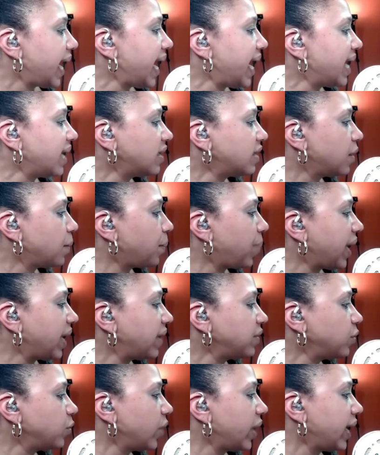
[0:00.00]
And
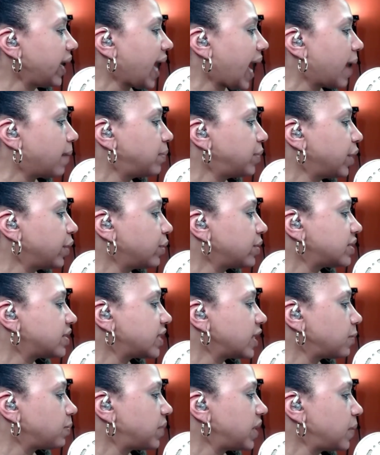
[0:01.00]
by the way, I'm
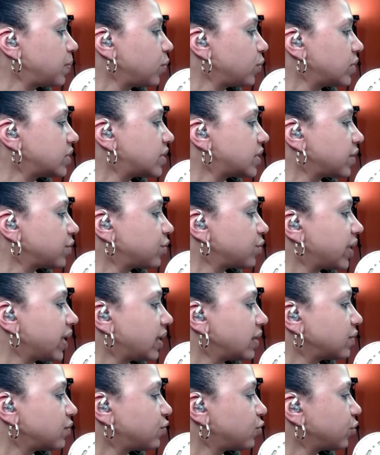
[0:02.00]
noticing people in Southern
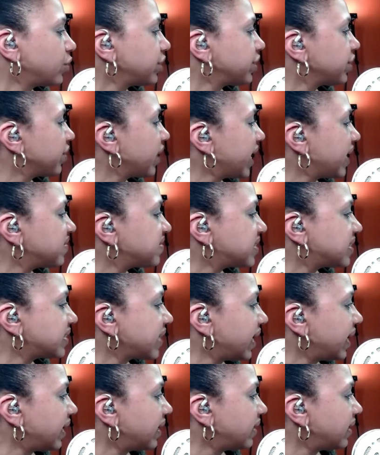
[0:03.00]
California have
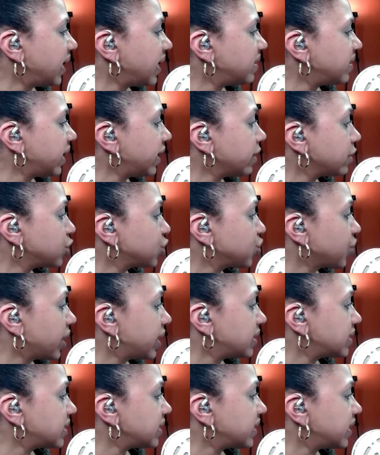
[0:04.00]
said, and they are
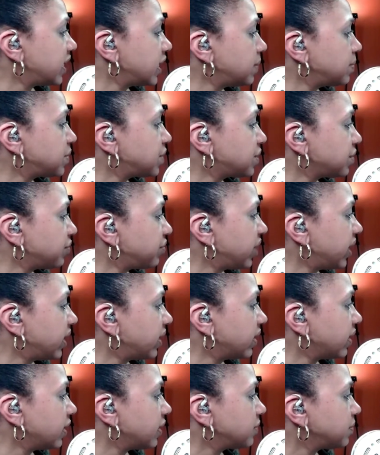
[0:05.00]
trying to keep
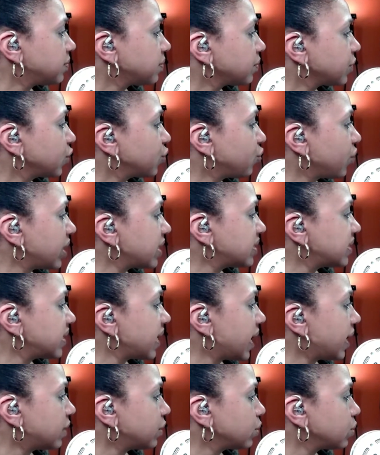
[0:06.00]
Savannah
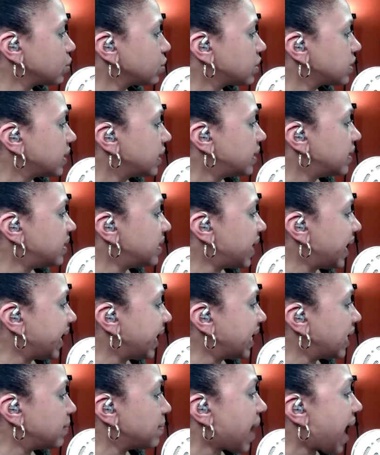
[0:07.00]
Graziano's
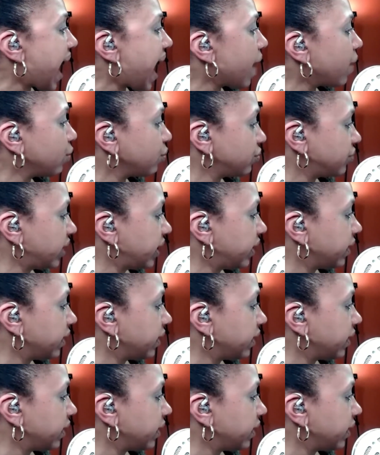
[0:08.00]
name out